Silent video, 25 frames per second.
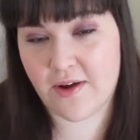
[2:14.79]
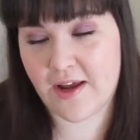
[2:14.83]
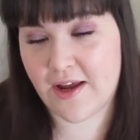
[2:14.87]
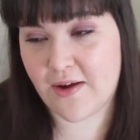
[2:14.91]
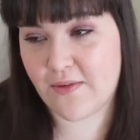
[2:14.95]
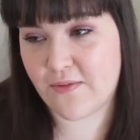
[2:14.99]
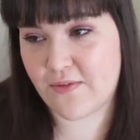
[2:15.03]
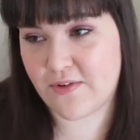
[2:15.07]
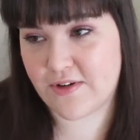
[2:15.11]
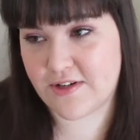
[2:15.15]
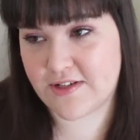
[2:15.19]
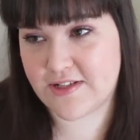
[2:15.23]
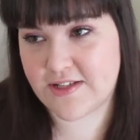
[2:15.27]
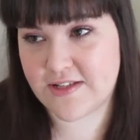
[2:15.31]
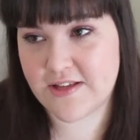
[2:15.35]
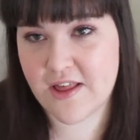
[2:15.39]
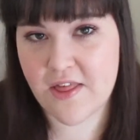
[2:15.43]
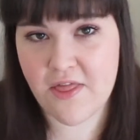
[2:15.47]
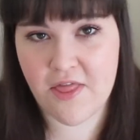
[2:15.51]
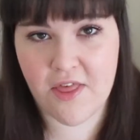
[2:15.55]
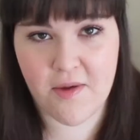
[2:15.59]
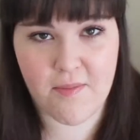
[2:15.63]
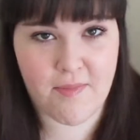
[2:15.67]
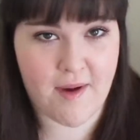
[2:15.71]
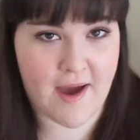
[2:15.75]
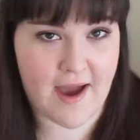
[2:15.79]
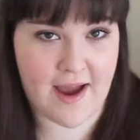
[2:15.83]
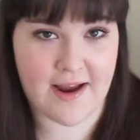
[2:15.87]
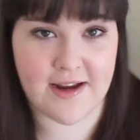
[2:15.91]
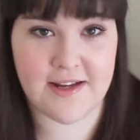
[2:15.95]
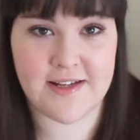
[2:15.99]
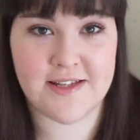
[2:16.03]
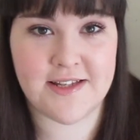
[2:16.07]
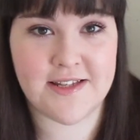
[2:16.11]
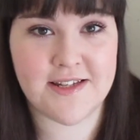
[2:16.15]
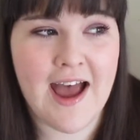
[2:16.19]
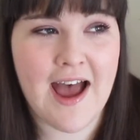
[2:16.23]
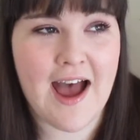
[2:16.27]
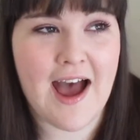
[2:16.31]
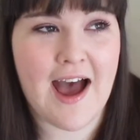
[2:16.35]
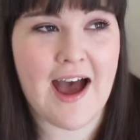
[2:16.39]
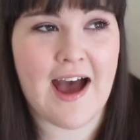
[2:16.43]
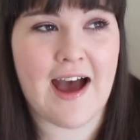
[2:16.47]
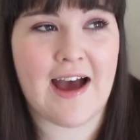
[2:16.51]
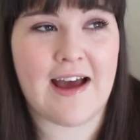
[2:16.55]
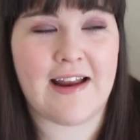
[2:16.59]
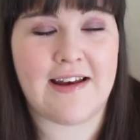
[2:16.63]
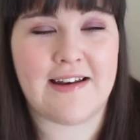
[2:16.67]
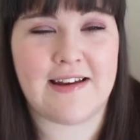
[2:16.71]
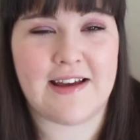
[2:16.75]
It was the best
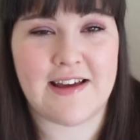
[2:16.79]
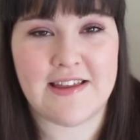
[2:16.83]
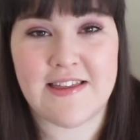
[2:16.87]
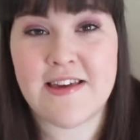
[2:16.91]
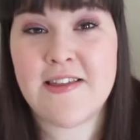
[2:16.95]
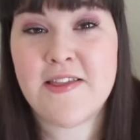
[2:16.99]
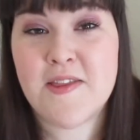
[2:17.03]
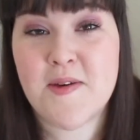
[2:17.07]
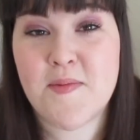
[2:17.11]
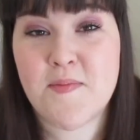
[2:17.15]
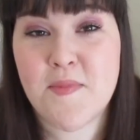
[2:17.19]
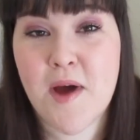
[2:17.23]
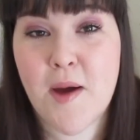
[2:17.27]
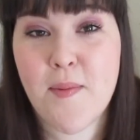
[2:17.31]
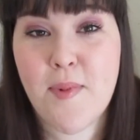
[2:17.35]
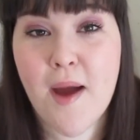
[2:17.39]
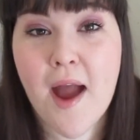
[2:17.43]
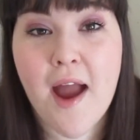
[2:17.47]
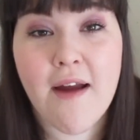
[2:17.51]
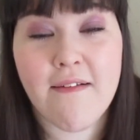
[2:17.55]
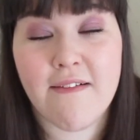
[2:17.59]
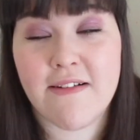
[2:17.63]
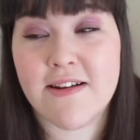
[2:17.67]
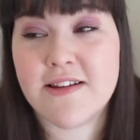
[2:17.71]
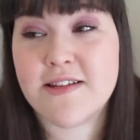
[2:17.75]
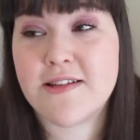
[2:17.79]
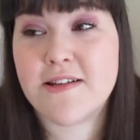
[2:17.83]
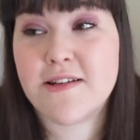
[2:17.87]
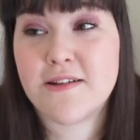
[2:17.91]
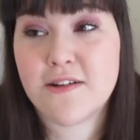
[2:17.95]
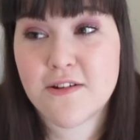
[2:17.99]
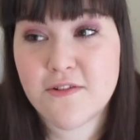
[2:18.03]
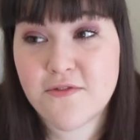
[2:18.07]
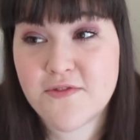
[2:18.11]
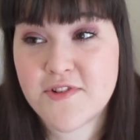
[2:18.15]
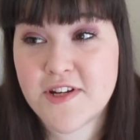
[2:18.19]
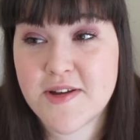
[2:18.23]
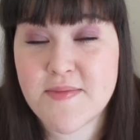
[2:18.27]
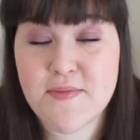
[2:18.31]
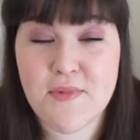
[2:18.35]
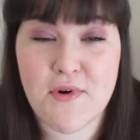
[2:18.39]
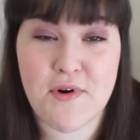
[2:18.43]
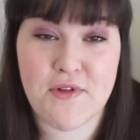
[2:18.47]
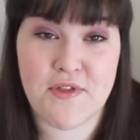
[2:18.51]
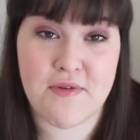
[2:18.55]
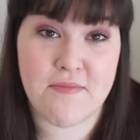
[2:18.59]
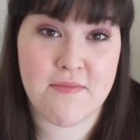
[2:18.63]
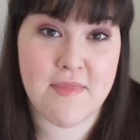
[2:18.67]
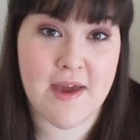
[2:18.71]
and I think that my parents loved it more than